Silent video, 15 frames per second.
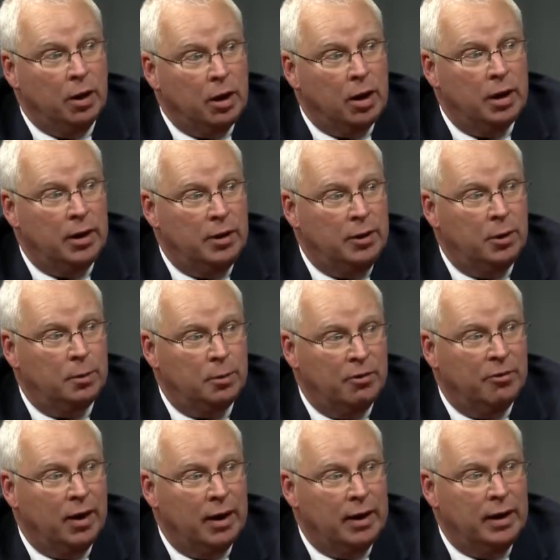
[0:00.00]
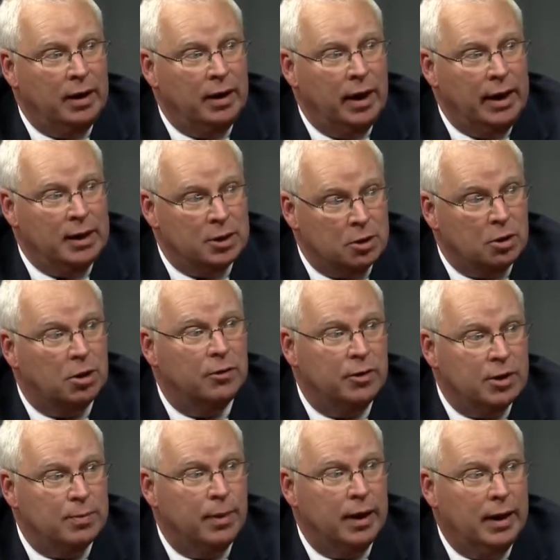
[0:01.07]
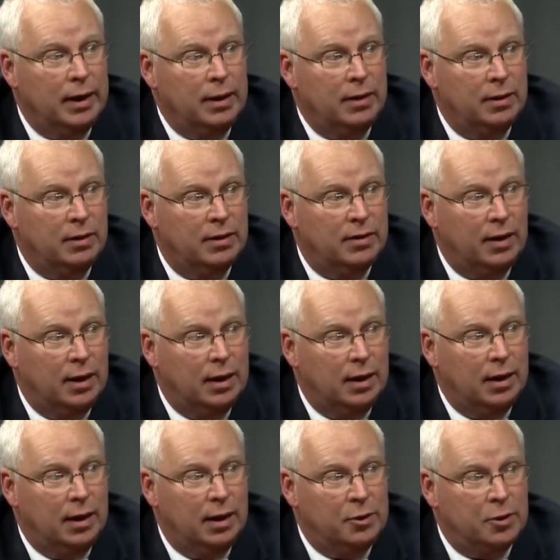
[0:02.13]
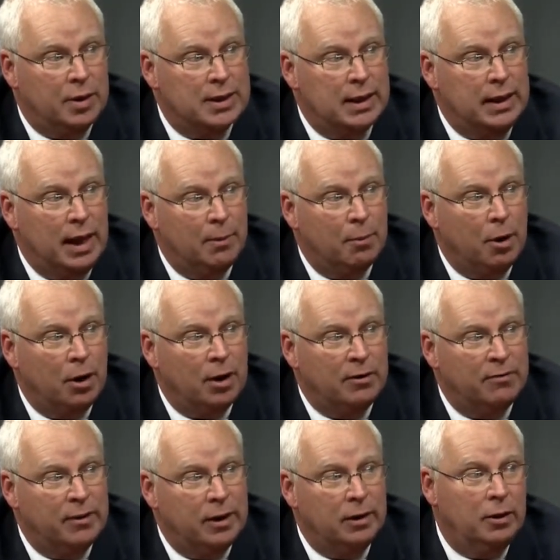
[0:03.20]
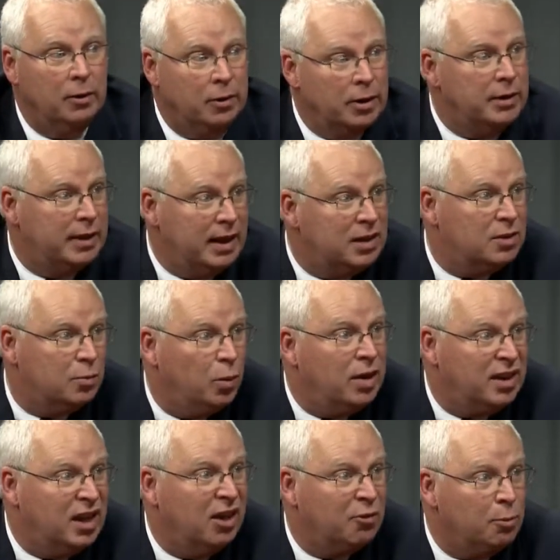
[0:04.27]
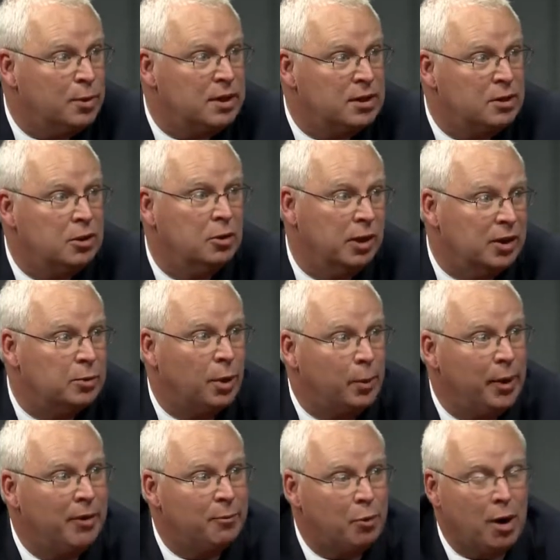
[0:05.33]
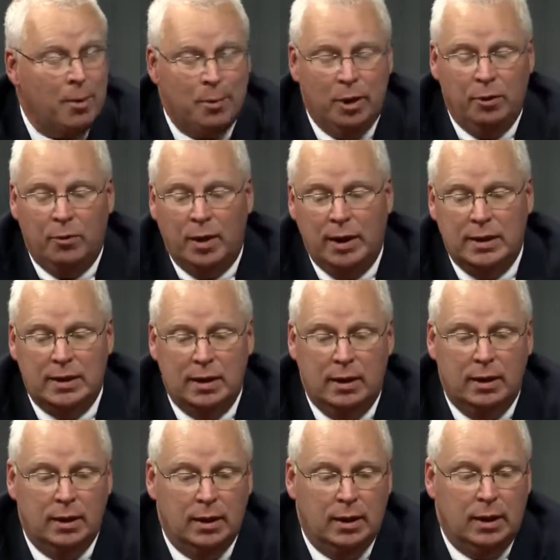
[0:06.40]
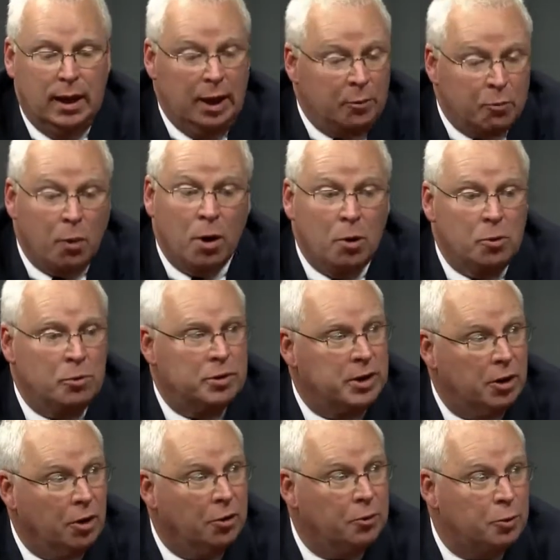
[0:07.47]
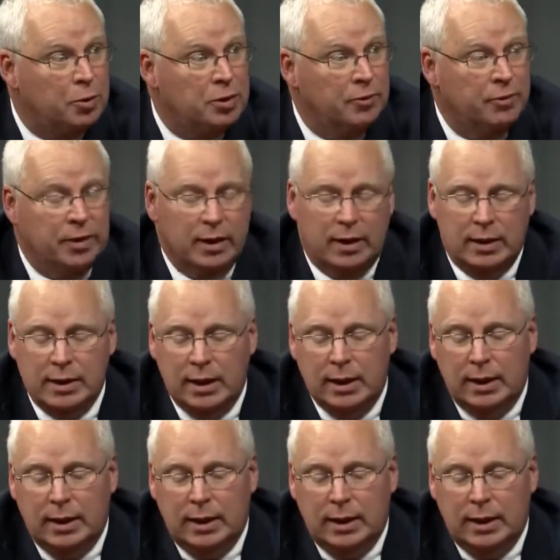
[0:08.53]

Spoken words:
on, and they're providing a service by addressing that market failure. That's what governments do. That's why we have property rights and roads and all sorts of things.